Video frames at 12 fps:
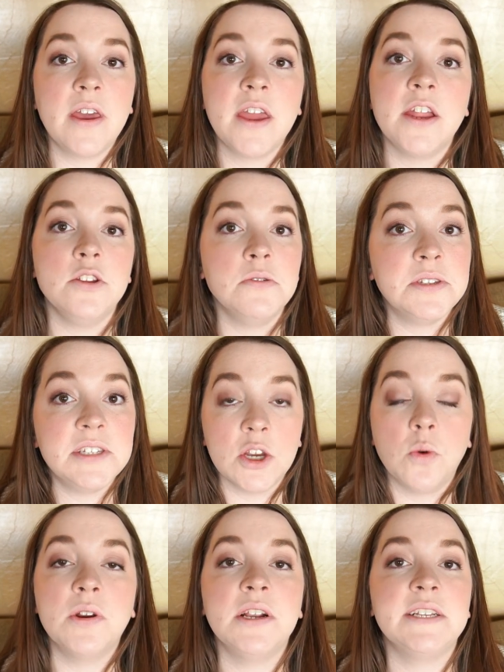it and you
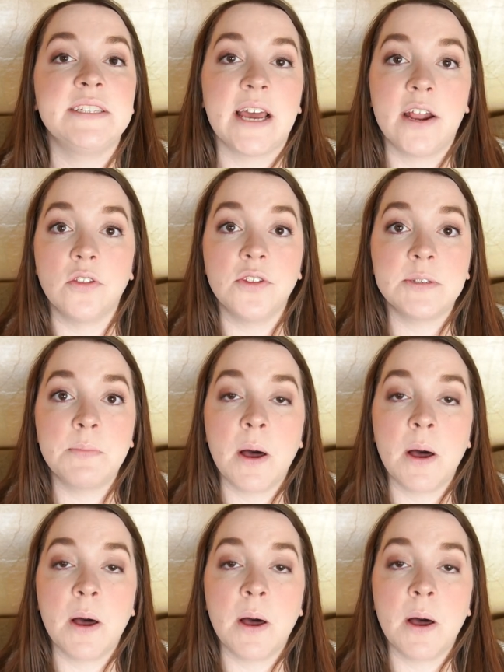still want to decide on this